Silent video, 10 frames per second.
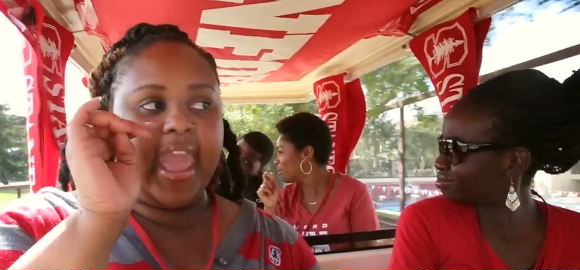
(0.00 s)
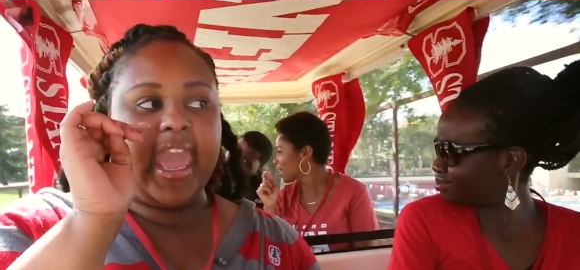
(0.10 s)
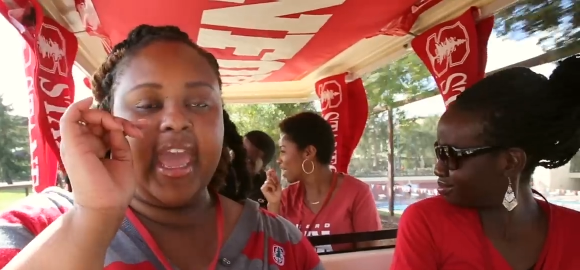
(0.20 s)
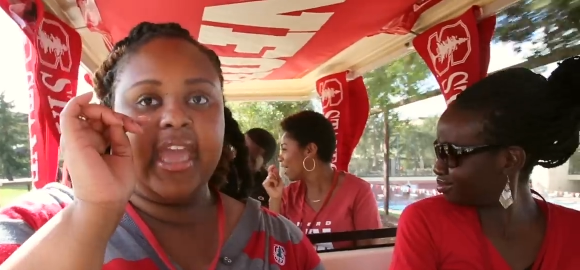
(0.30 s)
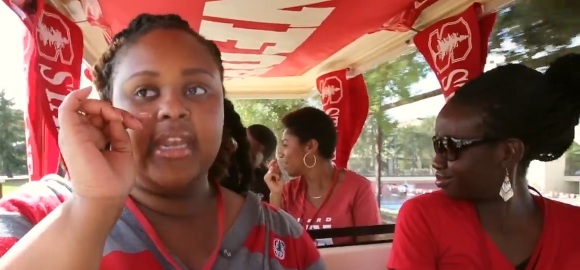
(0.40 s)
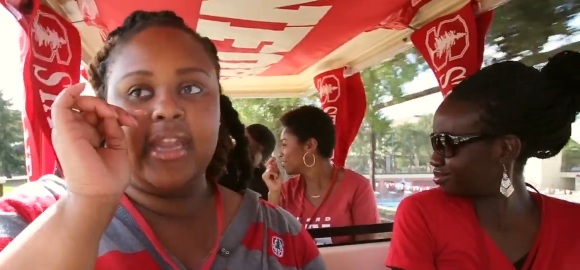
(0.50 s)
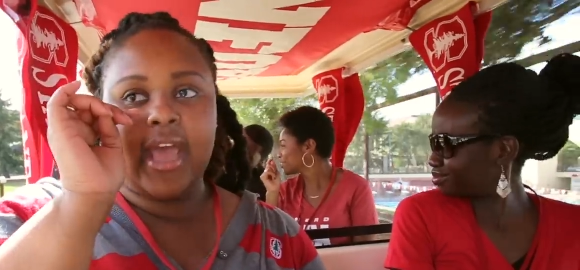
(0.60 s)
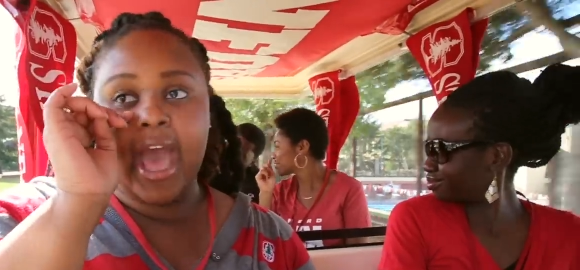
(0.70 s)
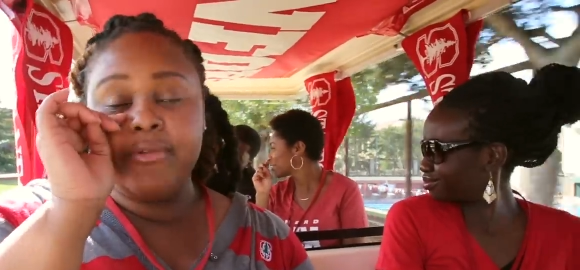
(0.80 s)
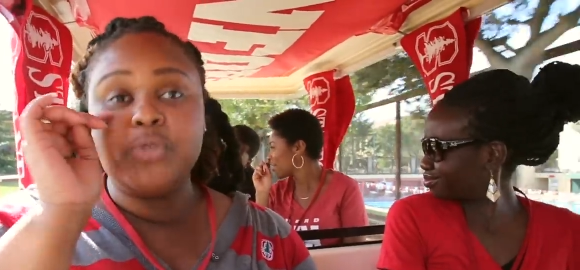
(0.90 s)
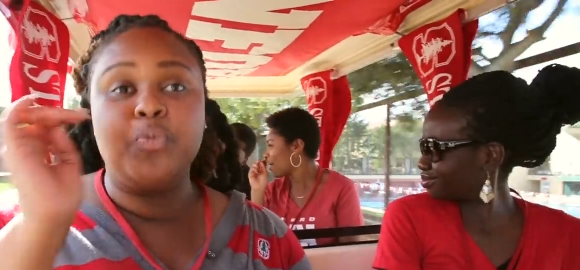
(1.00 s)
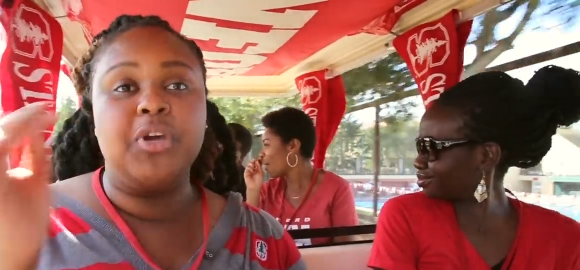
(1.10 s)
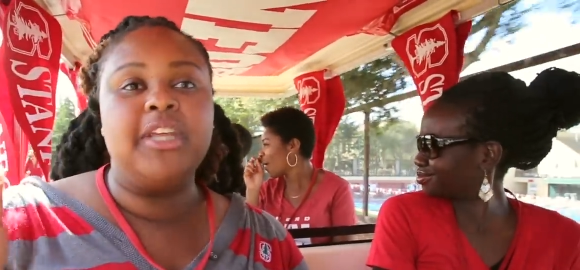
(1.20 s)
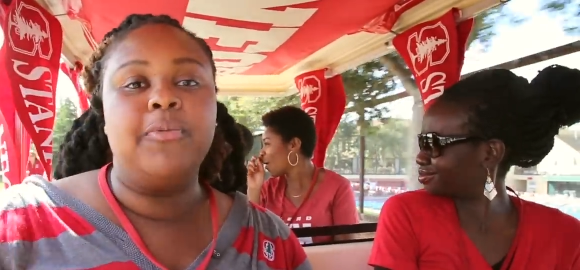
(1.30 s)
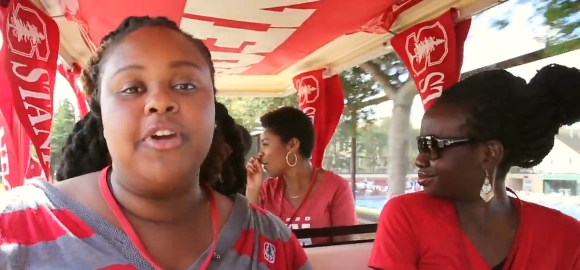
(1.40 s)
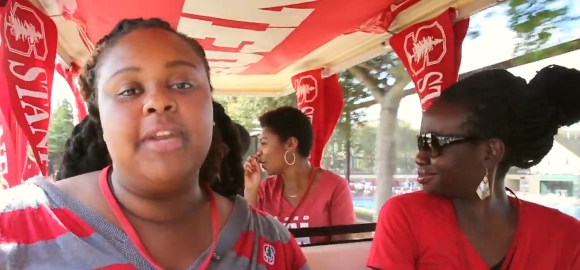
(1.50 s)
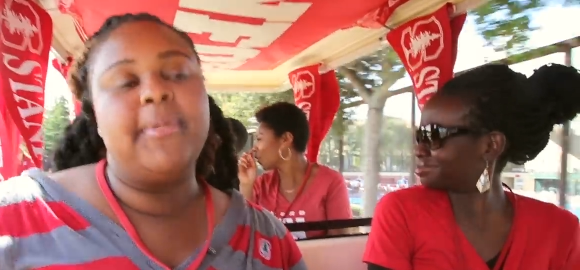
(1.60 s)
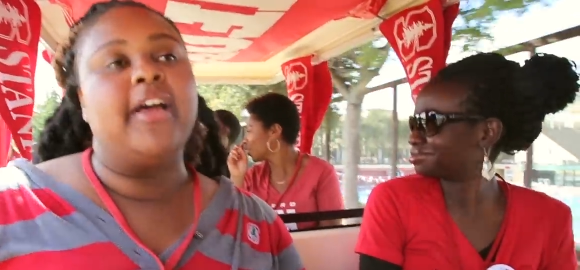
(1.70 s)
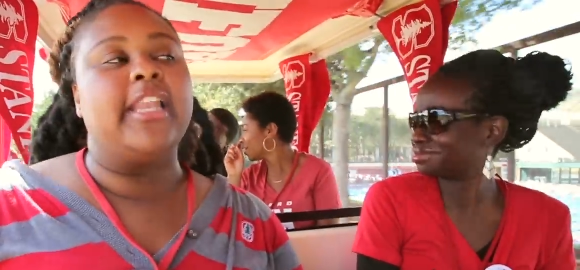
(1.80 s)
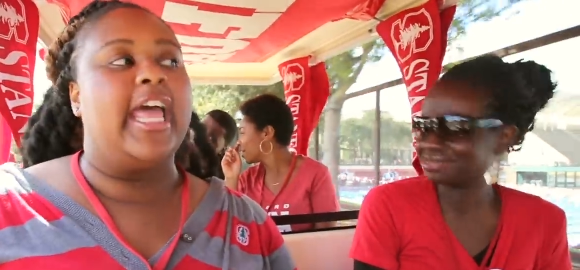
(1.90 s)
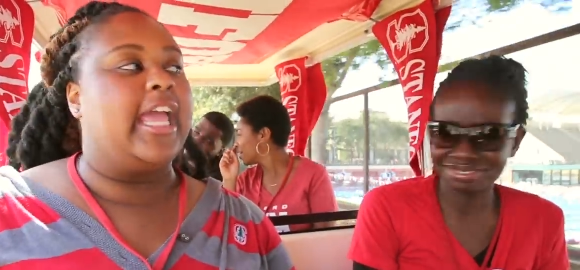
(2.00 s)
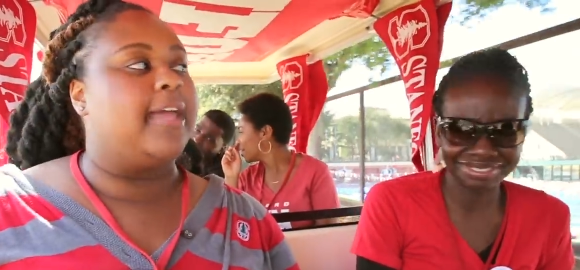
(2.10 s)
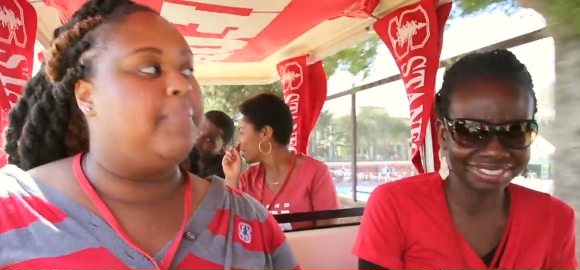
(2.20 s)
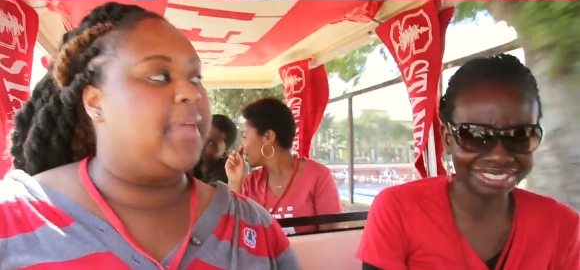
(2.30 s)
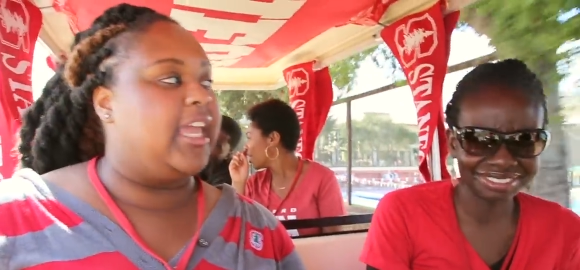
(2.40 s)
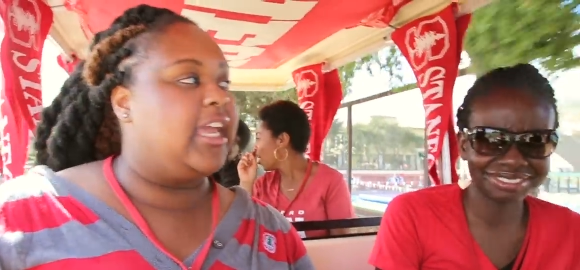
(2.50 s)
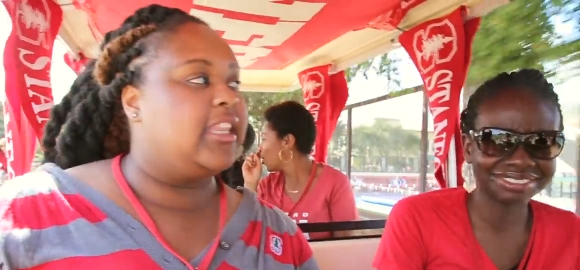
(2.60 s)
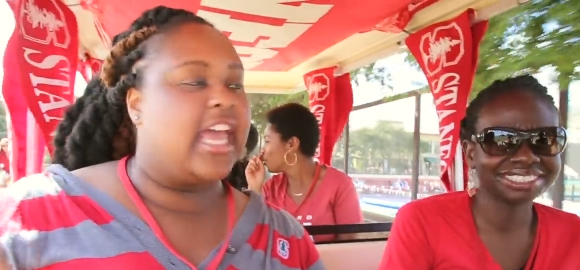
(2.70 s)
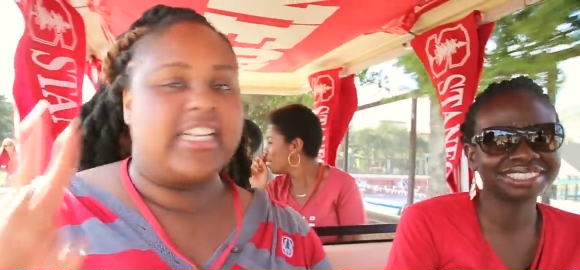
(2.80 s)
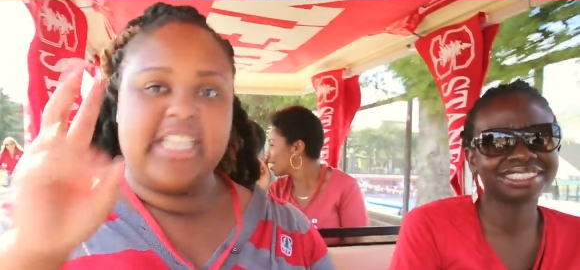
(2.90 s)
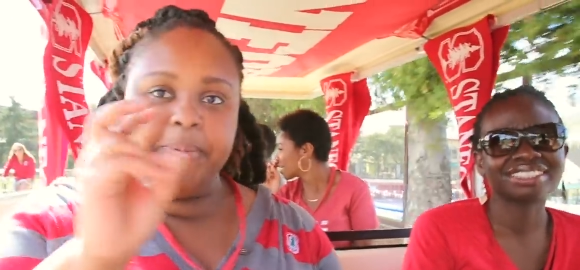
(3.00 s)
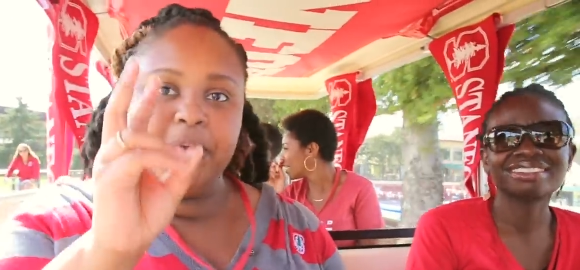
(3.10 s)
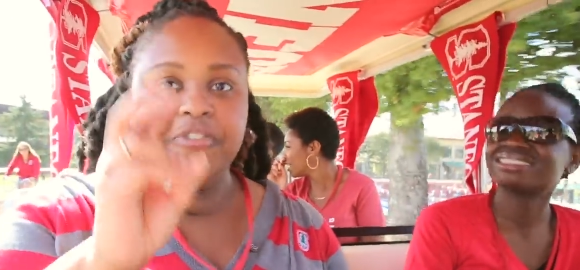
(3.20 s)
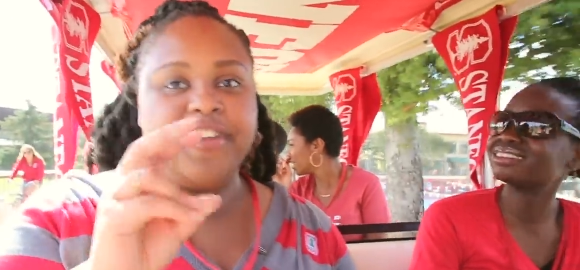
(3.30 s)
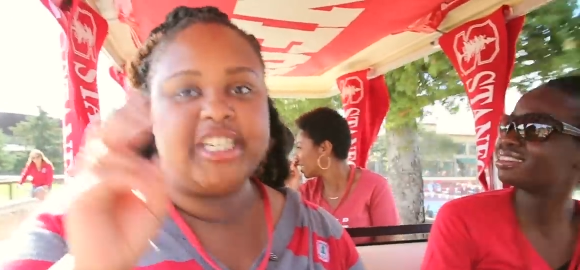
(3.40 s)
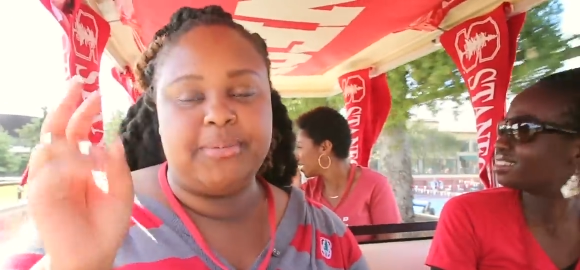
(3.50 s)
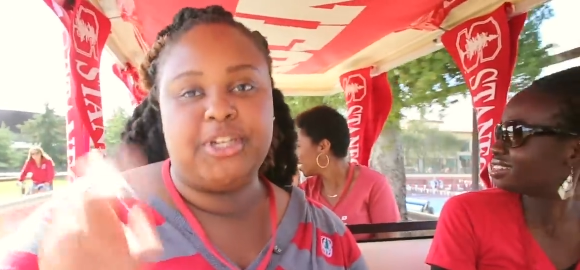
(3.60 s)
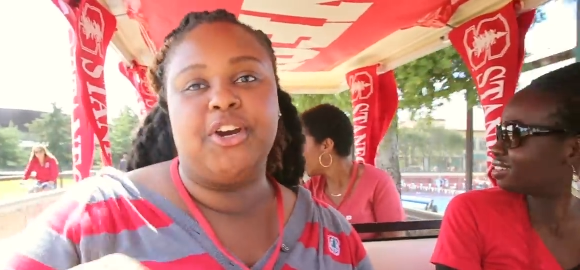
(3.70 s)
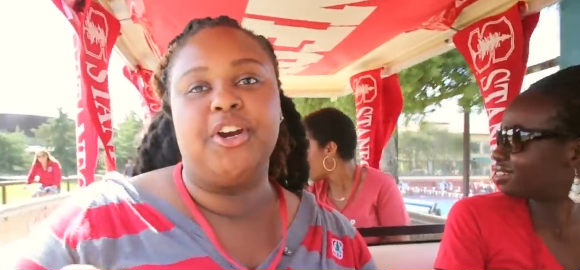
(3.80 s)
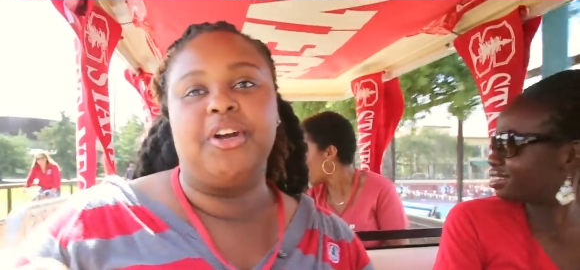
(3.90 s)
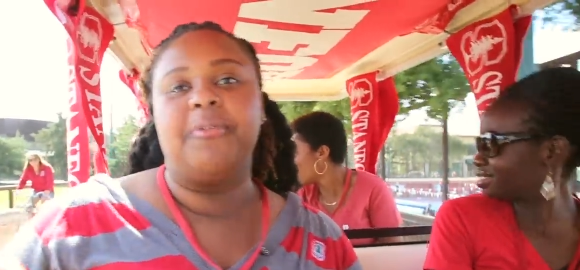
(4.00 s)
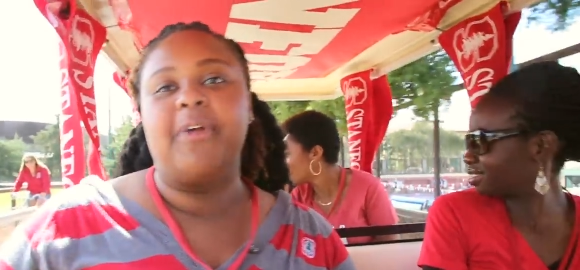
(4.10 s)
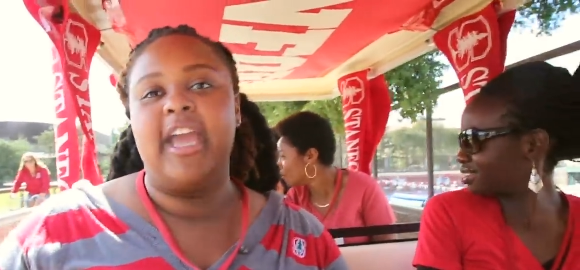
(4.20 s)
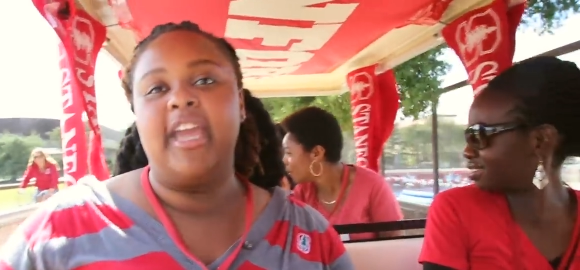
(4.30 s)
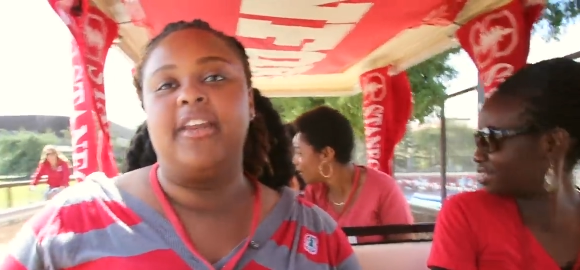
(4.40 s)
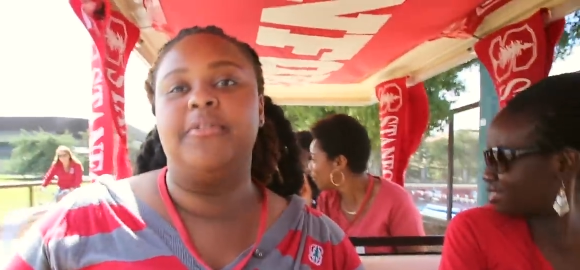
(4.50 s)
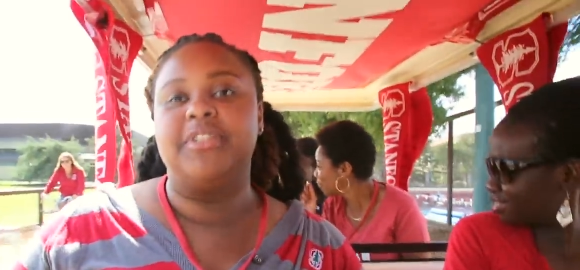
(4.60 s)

Speaker 1: And I was really worried about like being that typical freshman girl, right? Who